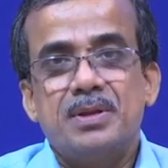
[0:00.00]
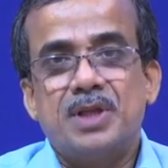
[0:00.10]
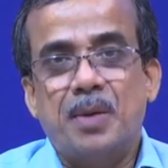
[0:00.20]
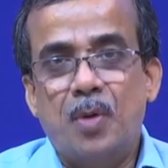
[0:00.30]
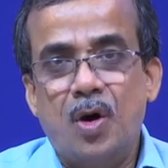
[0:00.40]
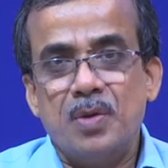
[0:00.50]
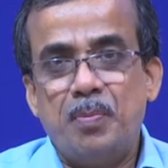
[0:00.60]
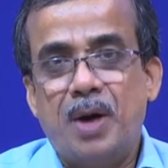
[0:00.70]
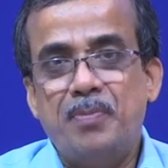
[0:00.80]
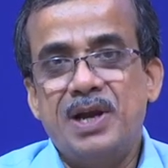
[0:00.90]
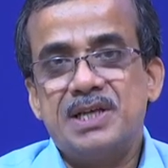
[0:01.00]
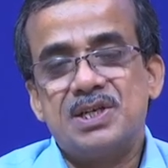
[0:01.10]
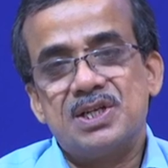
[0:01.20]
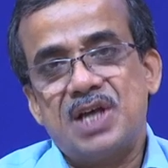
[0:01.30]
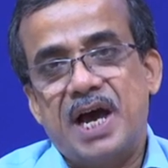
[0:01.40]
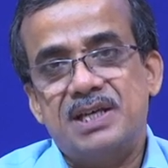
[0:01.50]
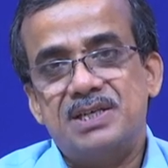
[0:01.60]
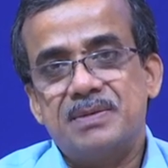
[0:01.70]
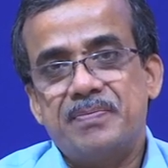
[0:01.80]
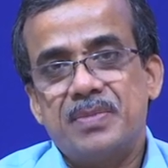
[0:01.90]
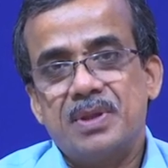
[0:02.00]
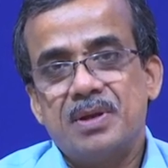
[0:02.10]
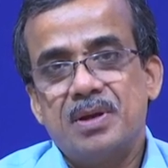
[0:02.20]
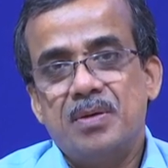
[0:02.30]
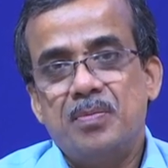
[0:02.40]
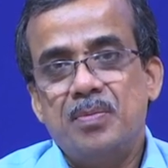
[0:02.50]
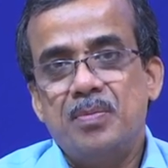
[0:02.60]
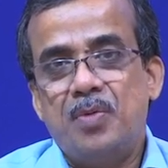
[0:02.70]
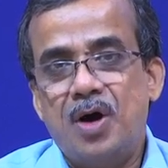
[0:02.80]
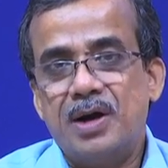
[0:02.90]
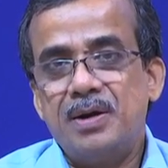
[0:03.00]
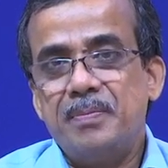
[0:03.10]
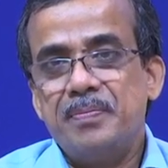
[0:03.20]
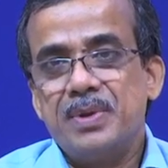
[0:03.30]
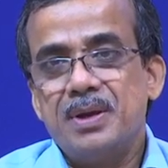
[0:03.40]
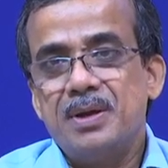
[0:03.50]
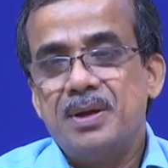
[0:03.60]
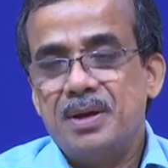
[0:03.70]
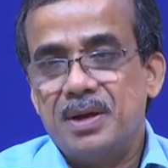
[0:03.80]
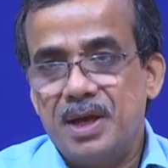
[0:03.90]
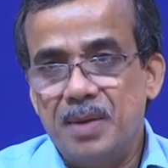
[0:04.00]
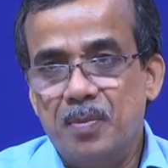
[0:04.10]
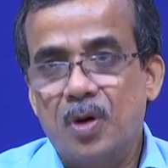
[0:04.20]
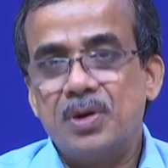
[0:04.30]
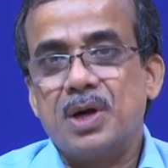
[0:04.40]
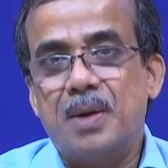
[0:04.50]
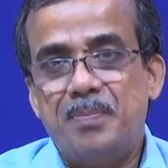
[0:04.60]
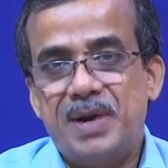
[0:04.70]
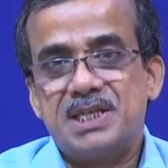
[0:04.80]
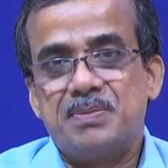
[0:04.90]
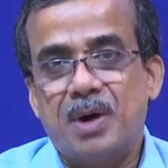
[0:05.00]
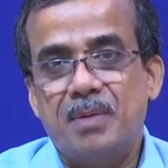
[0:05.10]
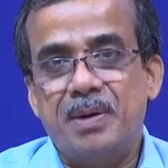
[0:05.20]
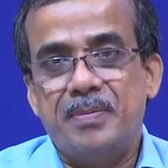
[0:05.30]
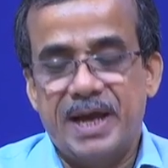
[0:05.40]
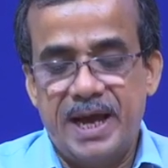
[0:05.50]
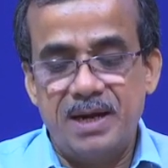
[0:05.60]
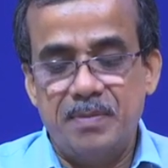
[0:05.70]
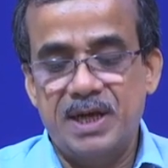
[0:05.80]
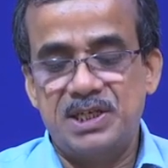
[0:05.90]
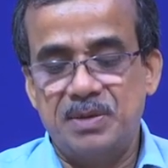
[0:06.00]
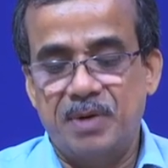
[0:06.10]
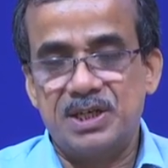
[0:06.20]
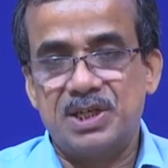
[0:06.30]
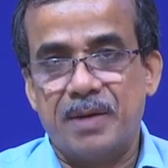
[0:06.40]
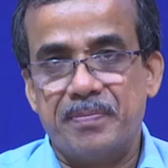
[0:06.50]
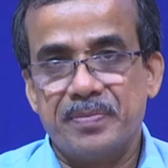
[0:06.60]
the more population size for a more complex problem and vice versa.